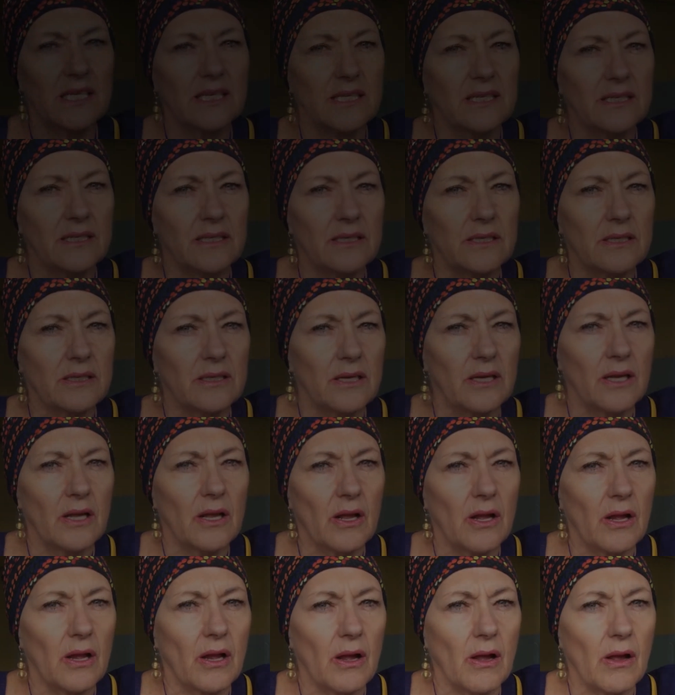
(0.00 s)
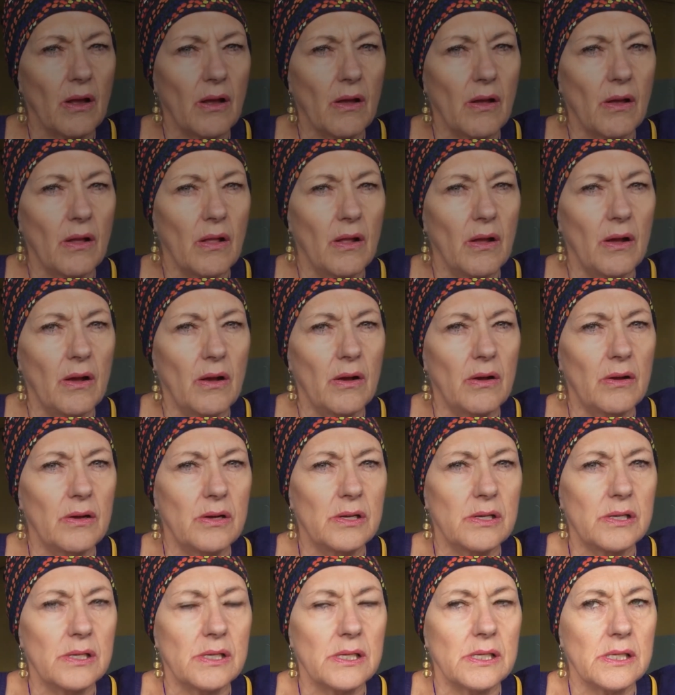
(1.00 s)
the important teachers in
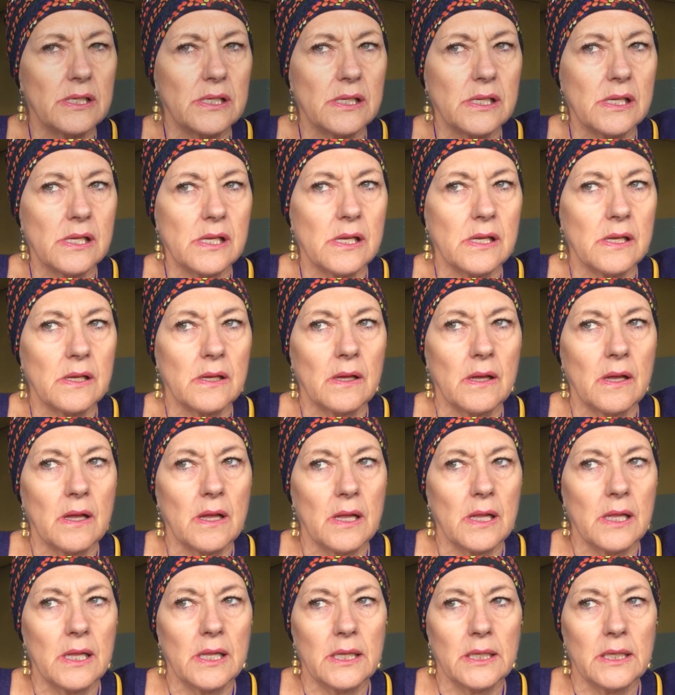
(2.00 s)
your life, Linda?